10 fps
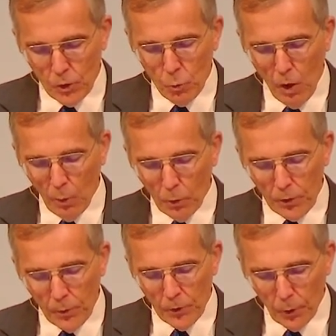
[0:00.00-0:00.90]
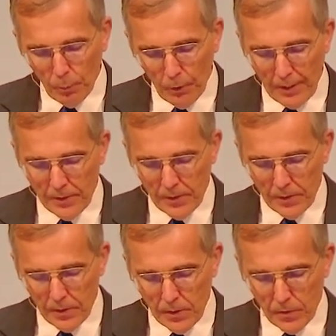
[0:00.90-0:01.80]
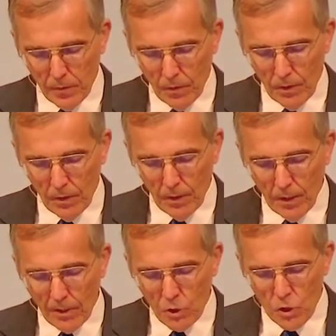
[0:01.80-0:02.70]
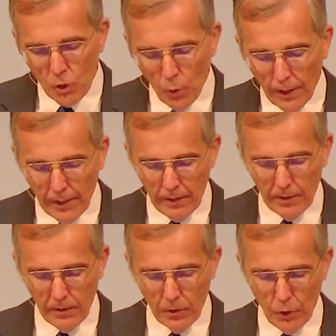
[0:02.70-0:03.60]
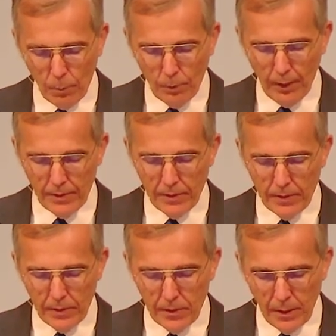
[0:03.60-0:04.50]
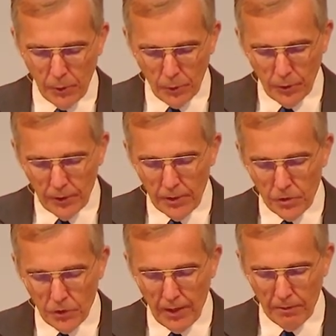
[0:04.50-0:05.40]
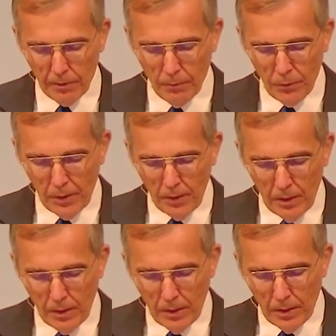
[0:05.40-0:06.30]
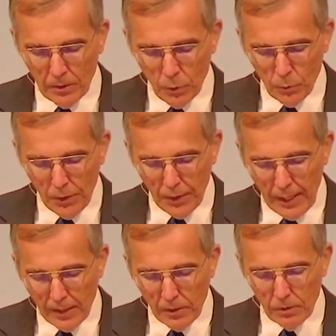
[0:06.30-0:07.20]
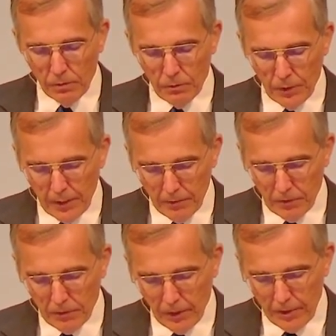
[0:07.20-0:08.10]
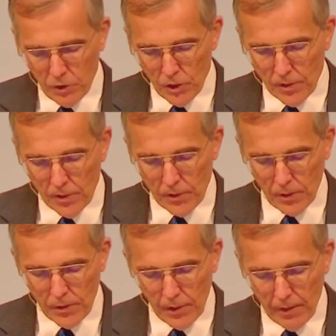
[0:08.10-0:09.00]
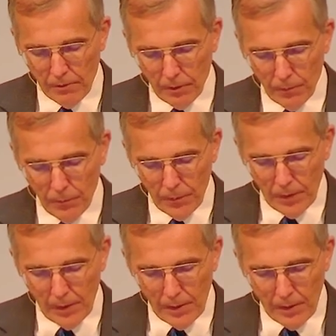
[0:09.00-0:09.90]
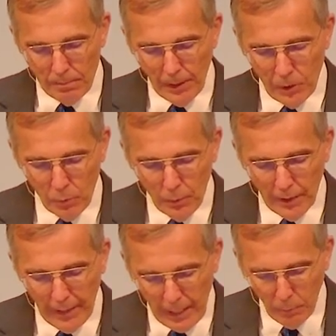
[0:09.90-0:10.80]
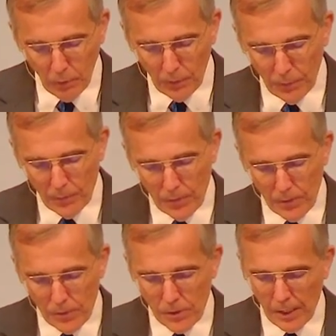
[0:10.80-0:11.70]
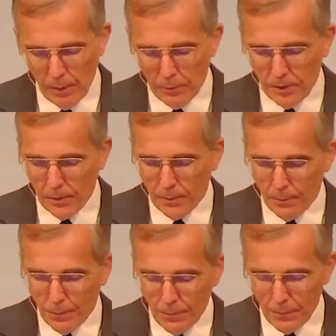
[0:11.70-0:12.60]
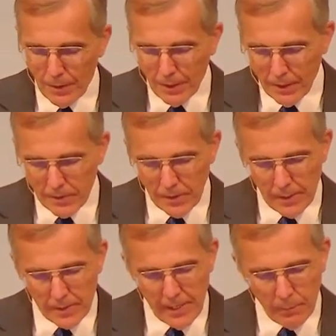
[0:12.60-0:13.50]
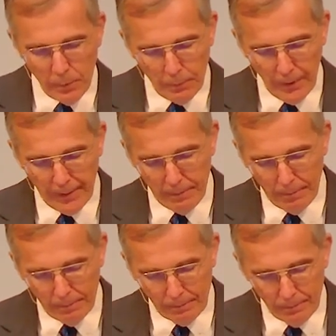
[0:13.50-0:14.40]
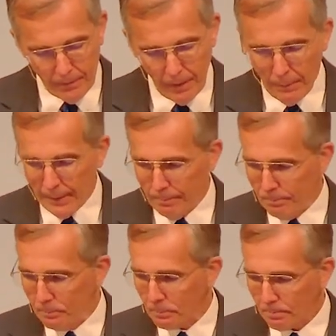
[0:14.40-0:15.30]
to dwell with you in your presence, enjoying your presence and your goodness forever. Lord, we thank you for the gift of Christ Jesus, our Savior, by whom we are able to come to you. It's in His name we pray. Amen.